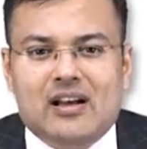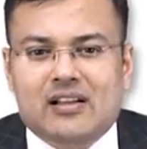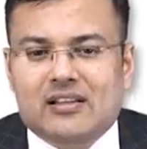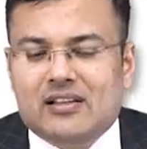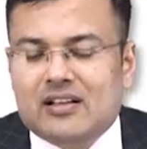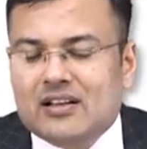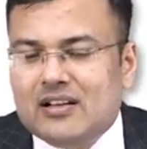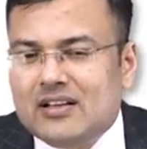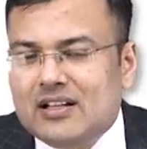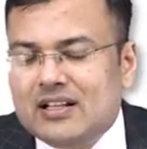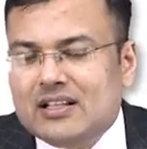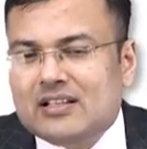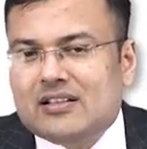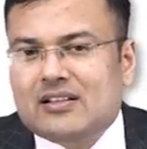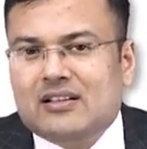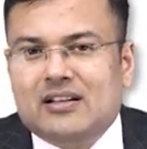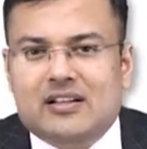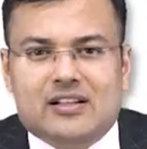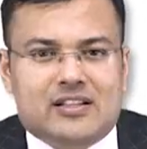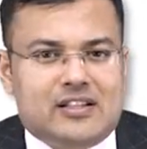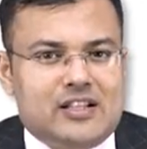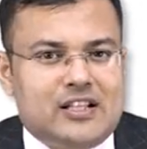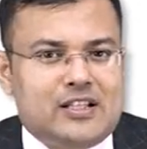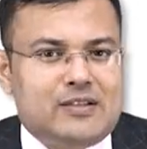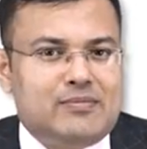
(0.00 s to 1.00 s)
the risk
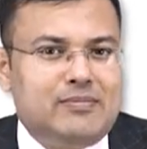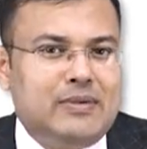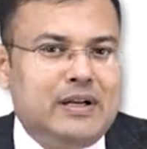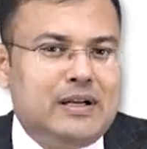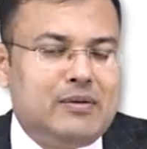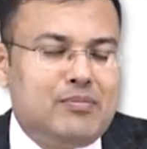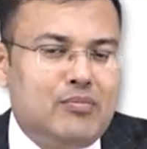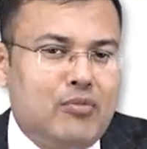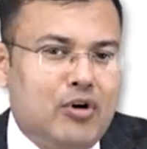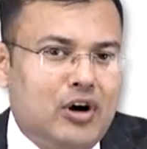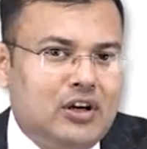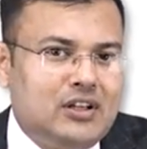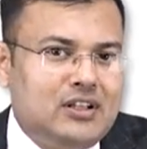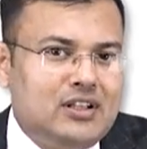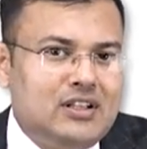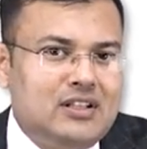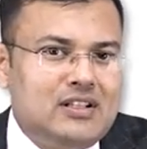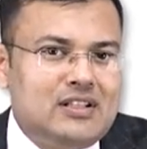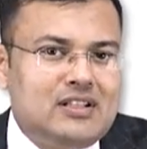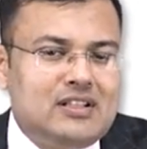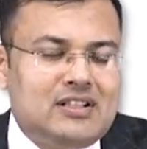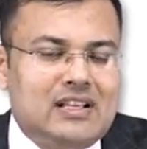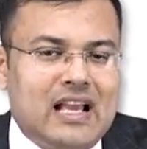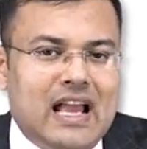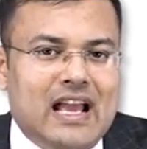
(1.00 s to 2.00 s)
assessment
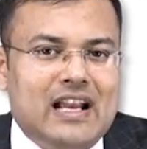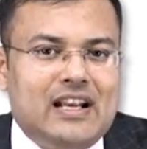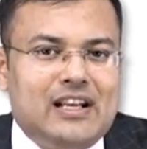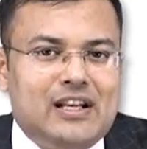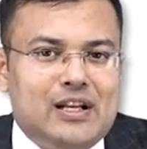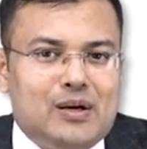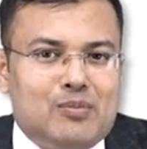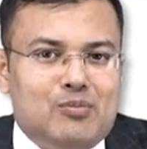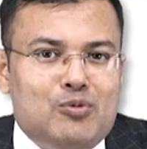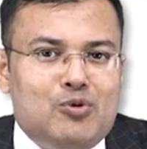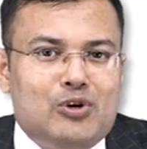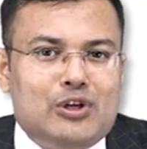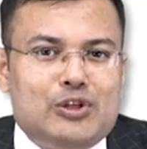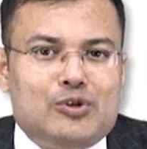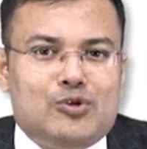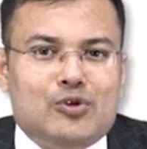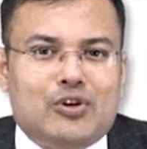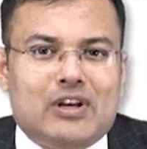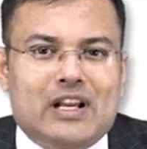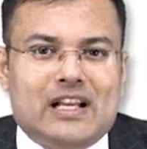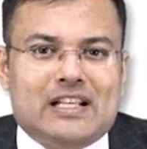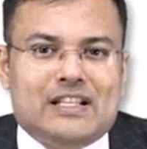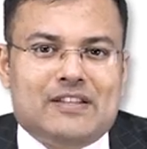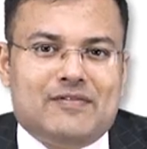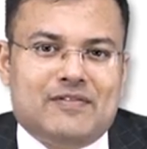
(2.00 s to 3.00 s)
models and WHO
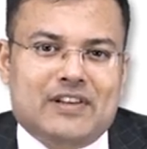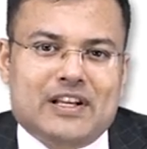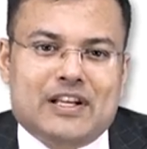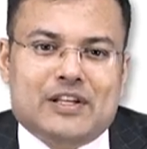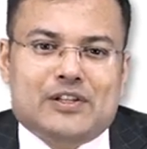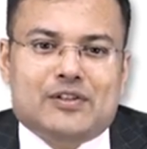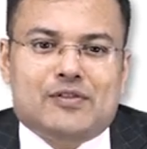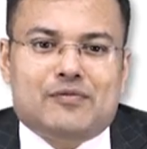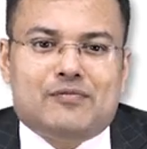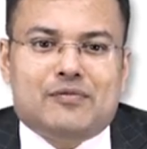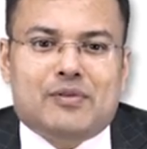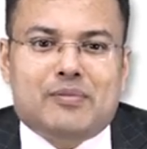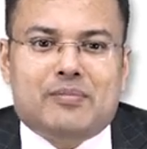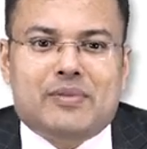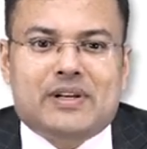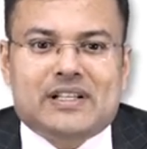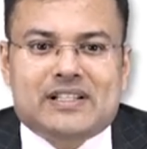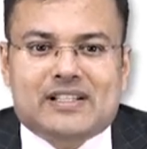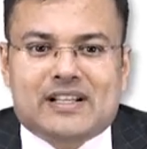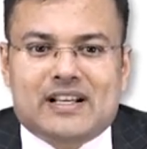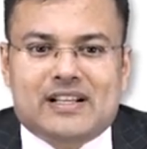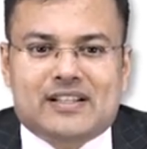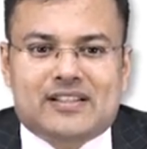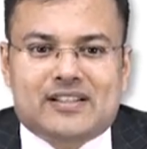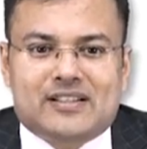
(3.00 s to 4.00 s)
classification for
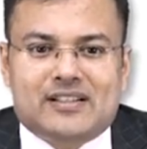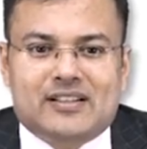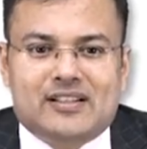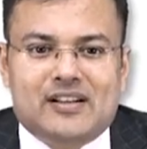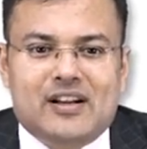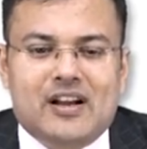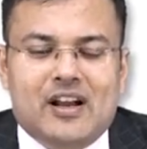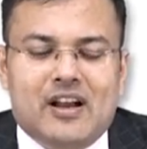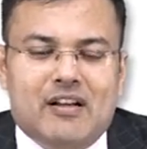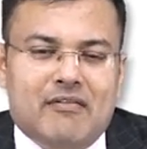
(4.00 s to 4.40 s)
breast cancer.